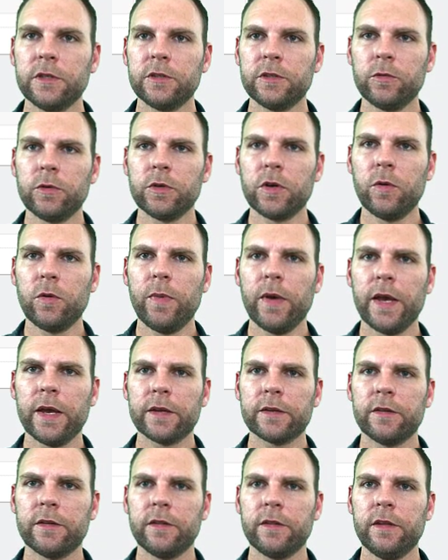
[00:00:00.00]
So we'll go
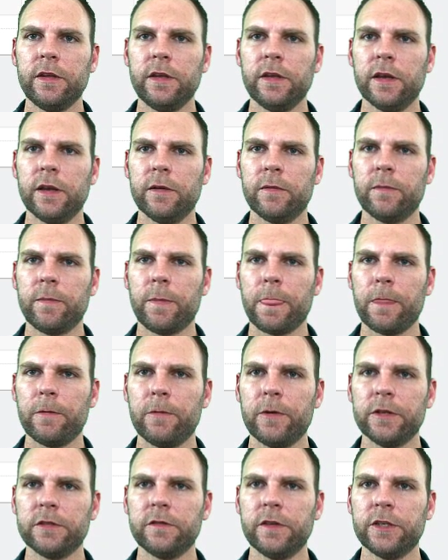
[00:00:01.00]
back to the
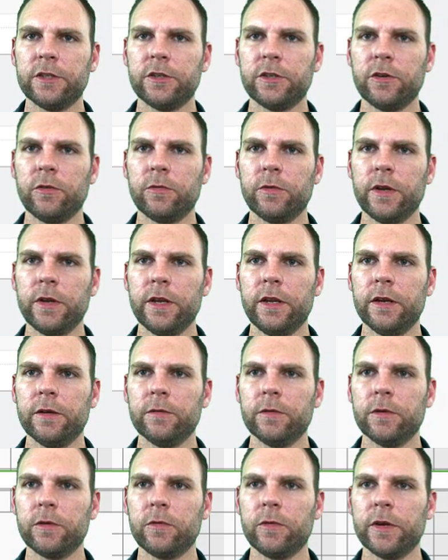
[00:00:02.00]
reservation grid
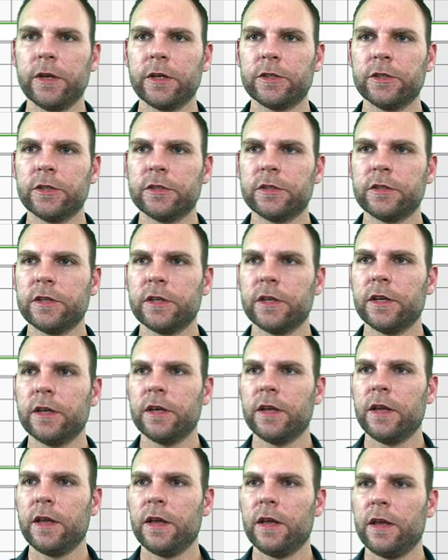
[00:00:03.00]
here real quick, just to